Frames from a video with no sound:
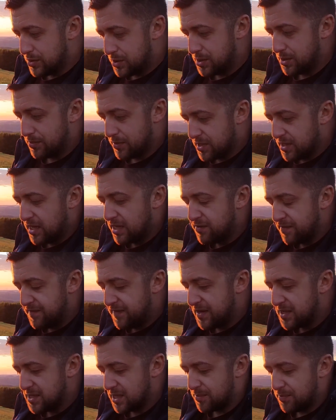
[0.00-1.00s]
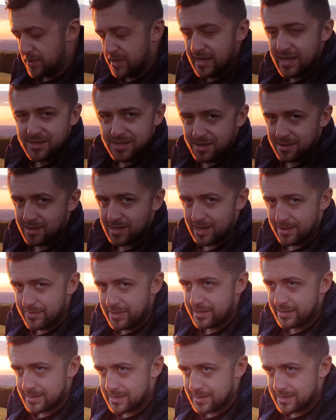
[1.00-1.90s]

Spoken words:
So, but a lot of things are planned and coming,